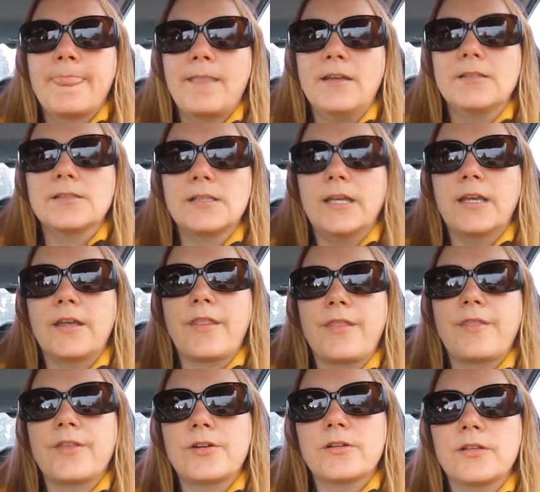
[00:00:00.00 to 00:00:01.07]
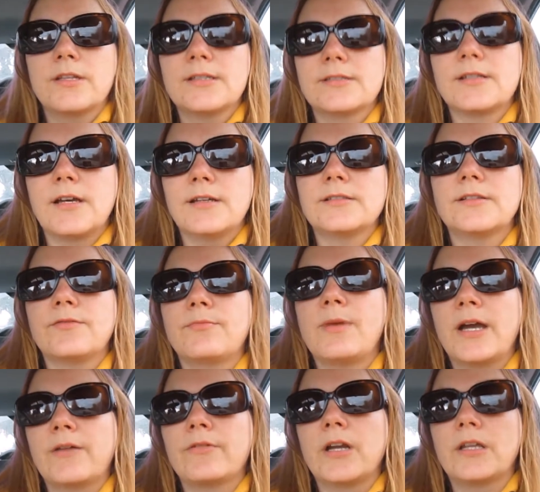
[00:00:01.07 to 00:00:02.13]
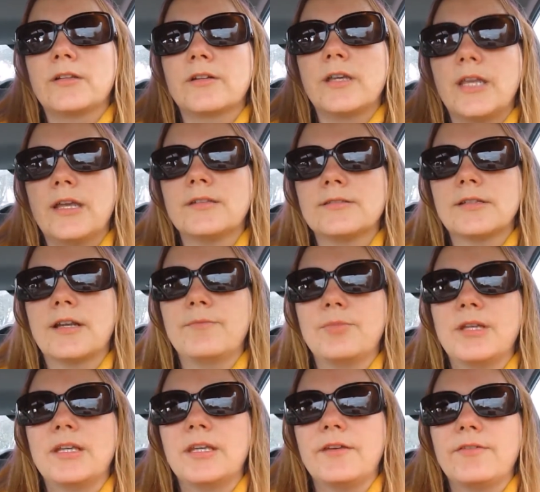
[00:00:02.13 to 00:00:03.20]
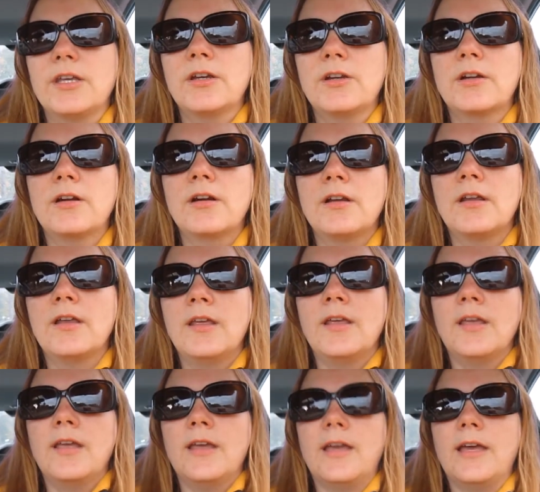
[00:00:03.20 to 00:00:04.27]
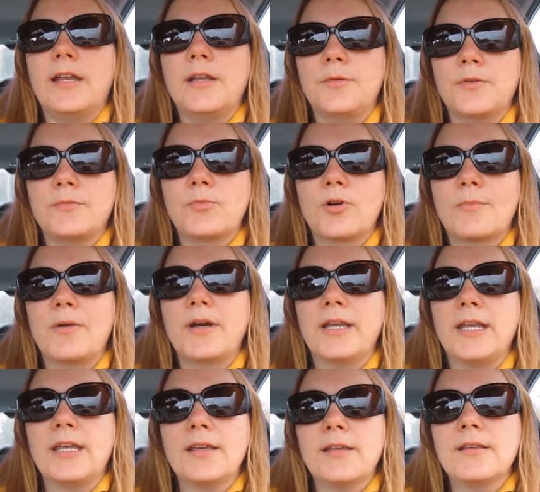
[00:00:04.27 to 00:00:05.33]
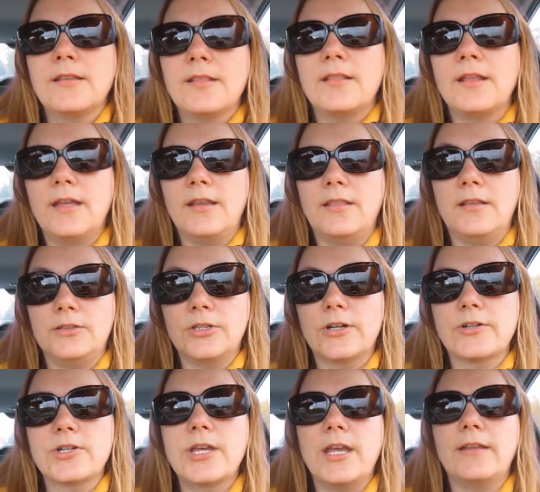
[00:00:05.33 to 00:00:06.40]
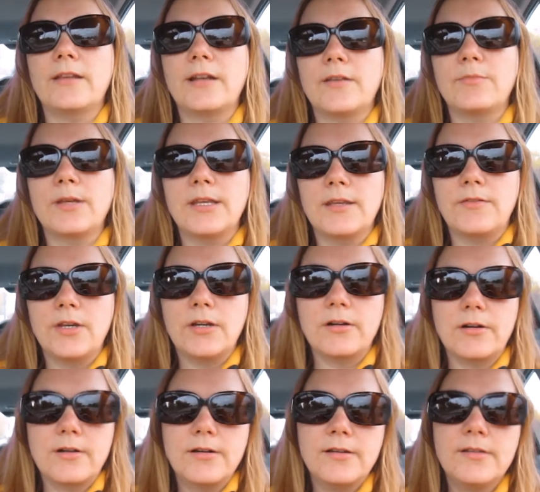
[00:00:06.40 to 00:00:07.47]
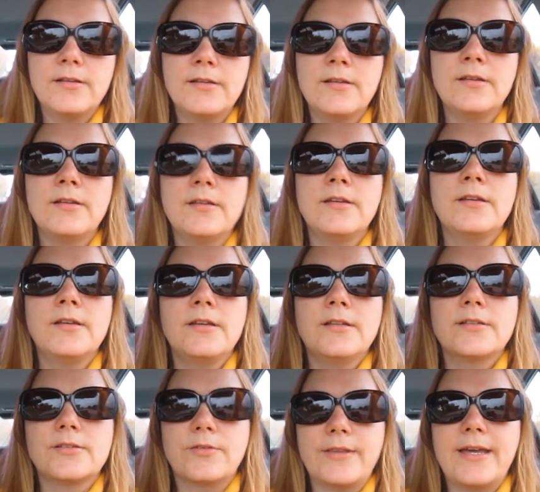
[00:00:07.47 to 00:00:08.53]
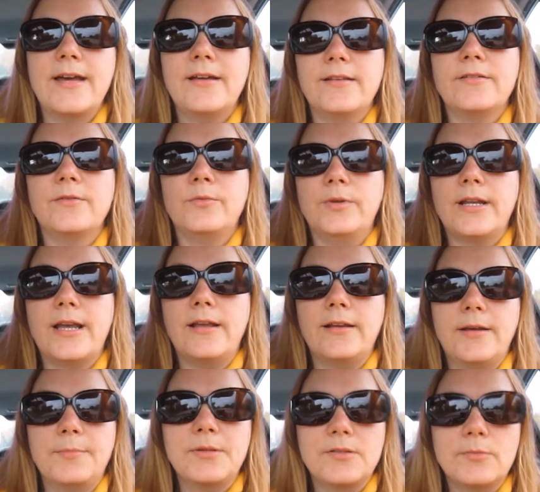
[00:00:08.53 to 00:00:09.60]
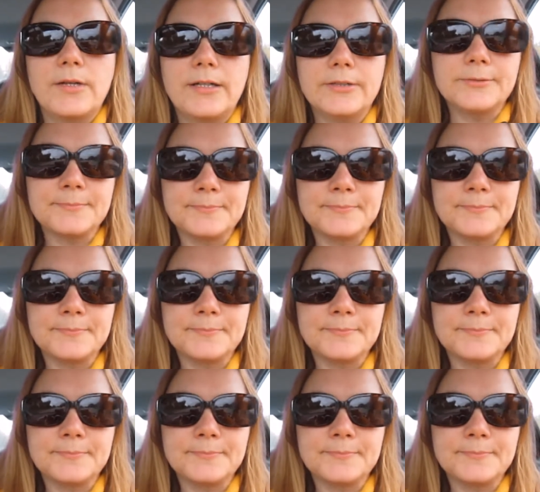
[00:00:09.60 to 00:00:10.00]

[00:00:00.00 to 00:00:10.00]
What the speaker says: It's like a third the size of my regular cans that I've been giving her, and it was more money than the large can that I've been giving her. So that would add up as well.